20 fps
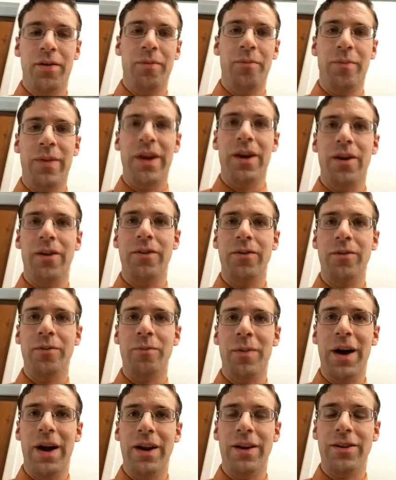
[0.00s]
own
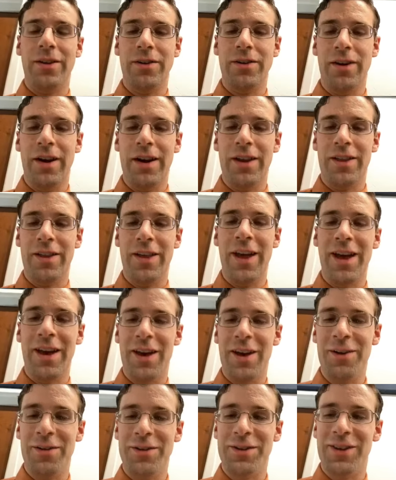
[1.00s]
mind to try to
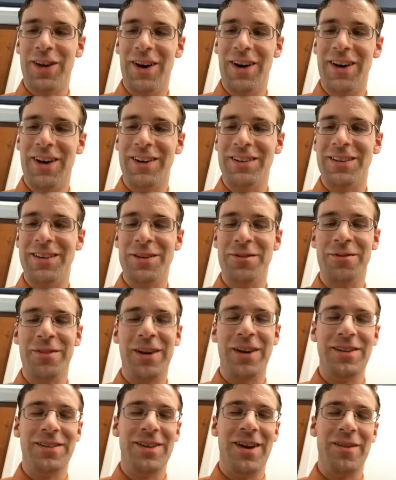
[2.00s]
think of songs to
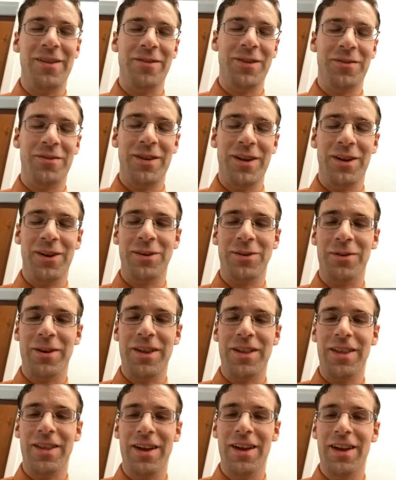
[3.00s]
finish off these videos
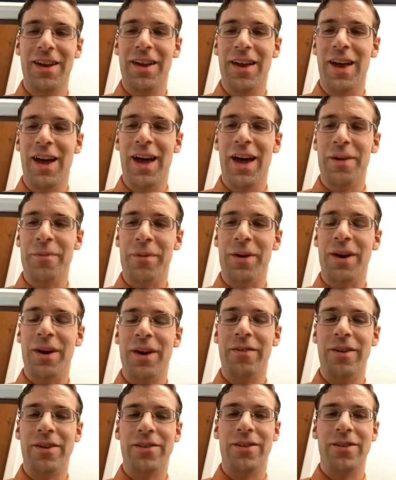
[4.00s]
with, I'm going to
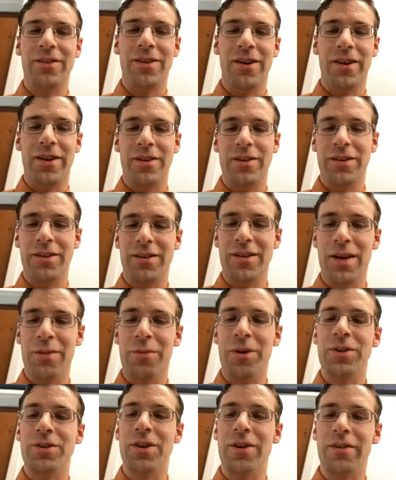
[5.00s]
eventually start using the same
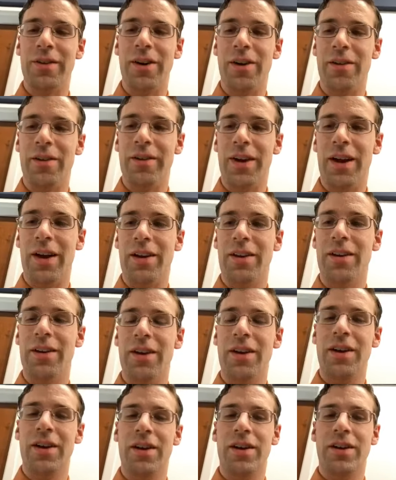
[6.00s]
ones over and over again.
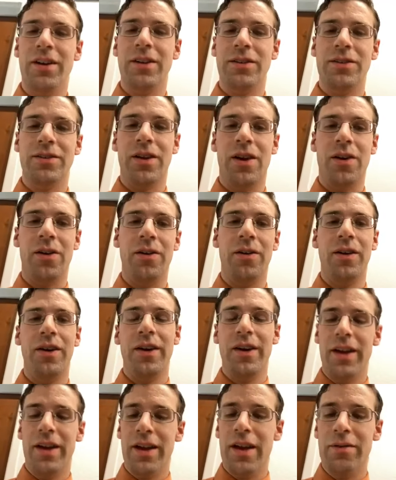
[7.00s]
So
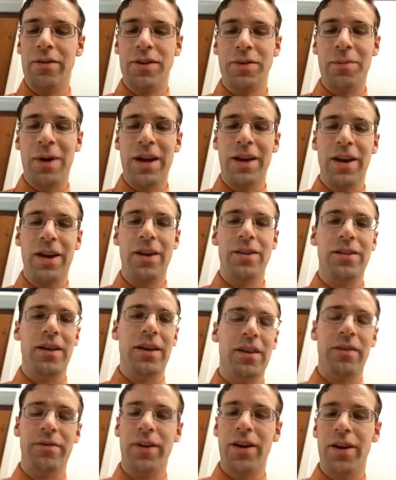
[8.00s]
give you some ideas. I'd
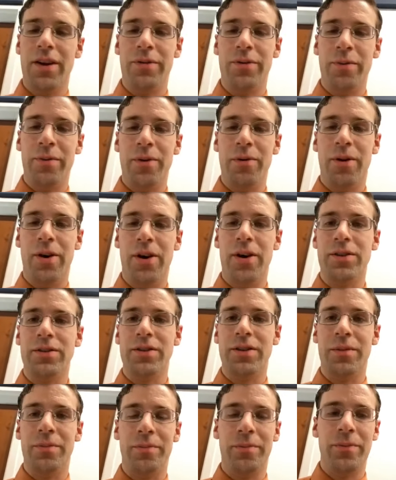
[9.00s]
love to hear from you all,
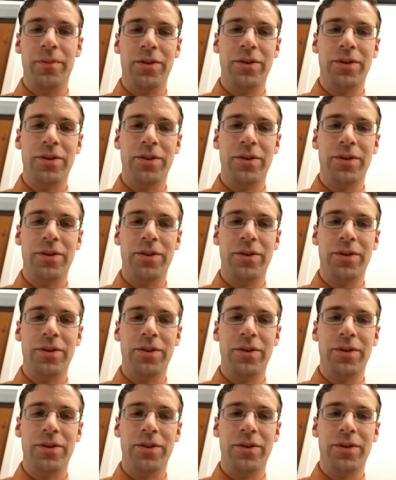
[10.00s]
some